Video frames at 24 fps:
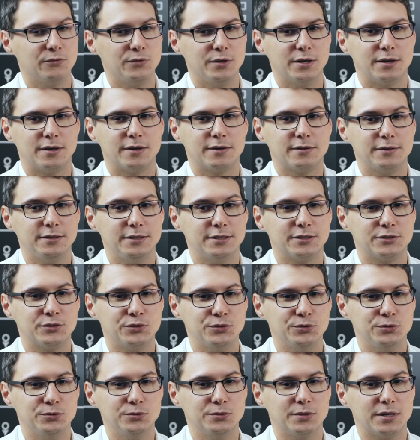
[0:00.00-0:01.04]
we are here
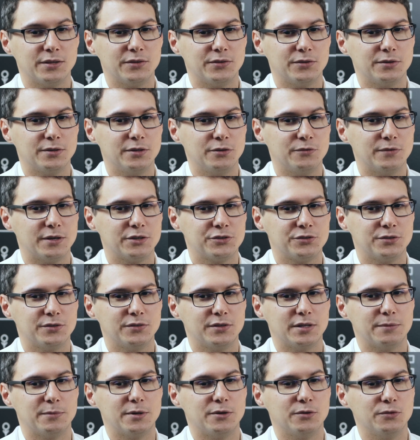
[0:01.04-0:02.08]
to answer the questions
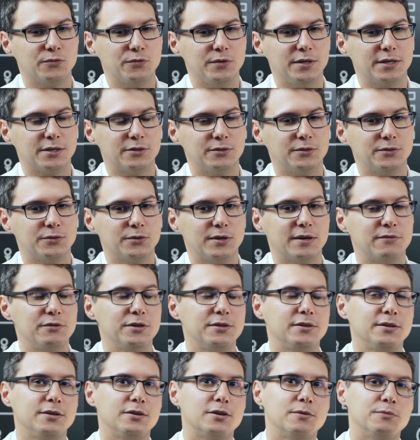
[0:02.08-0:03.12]
about
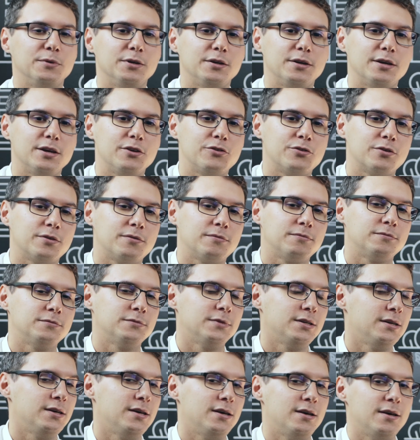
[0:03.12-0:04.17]
vehicle-to-everything communication
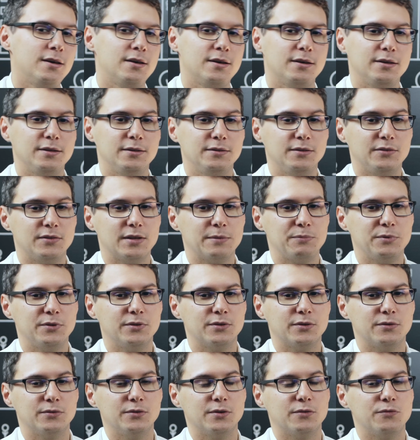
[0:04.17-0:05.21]
in this
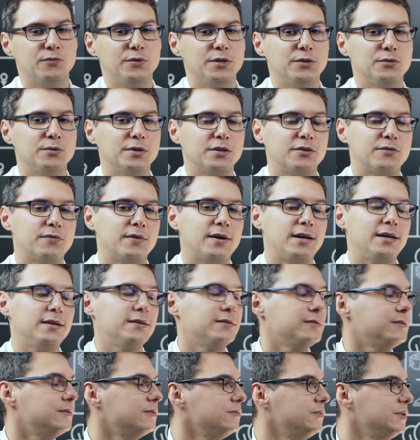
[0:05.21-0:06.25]
episode of V2X Files
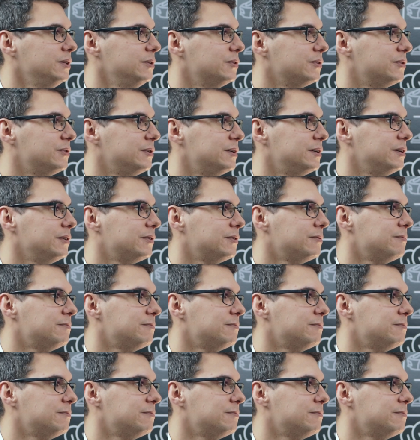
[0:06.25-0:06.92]
video series.